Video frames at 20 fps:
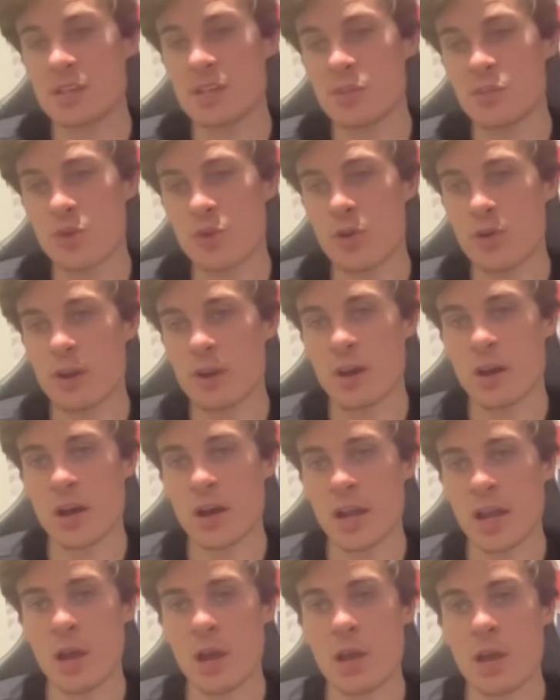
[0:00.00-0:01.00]
the wrong
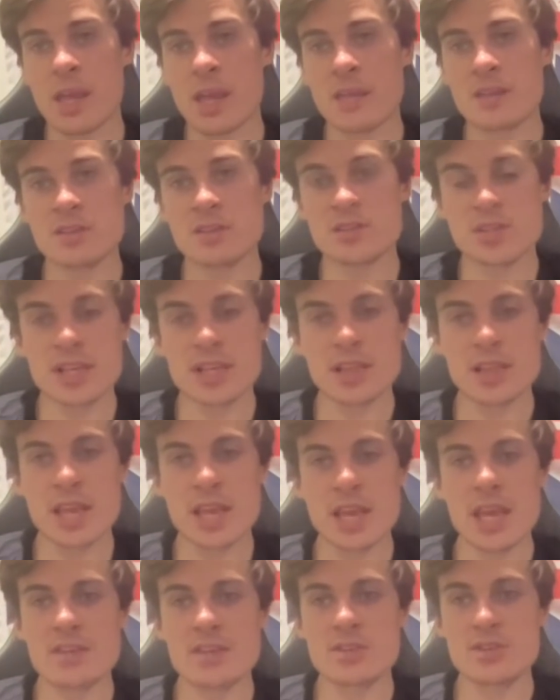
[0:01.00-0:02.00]
guy. I was
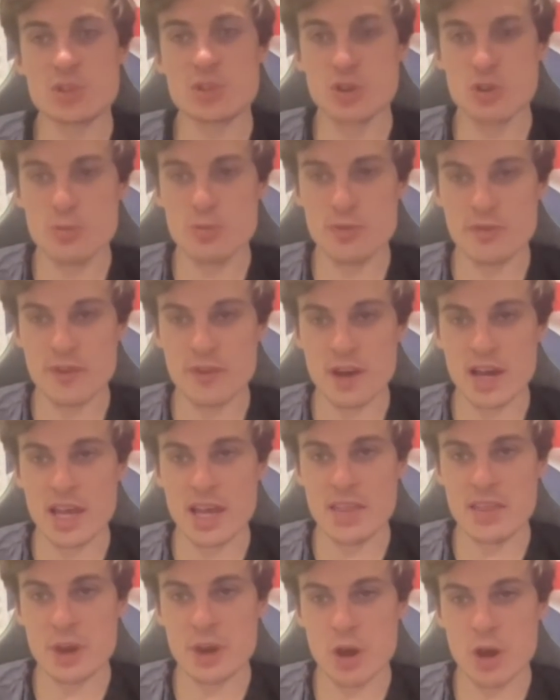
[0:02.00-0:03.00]
there
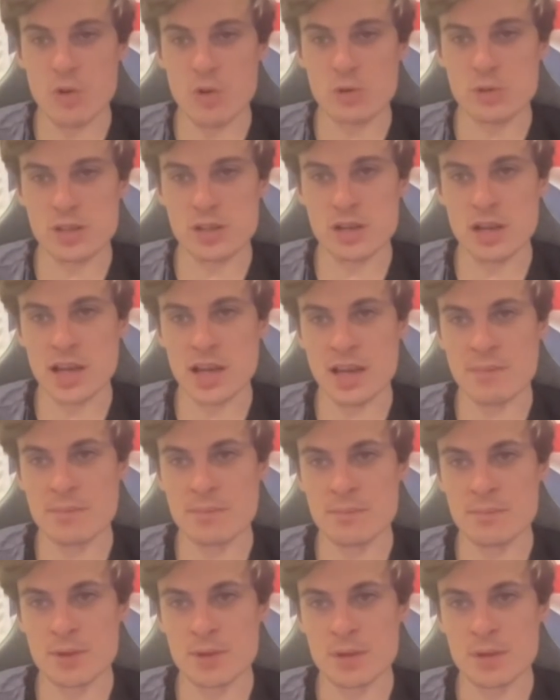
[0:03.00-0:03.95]
stupefied the whole time,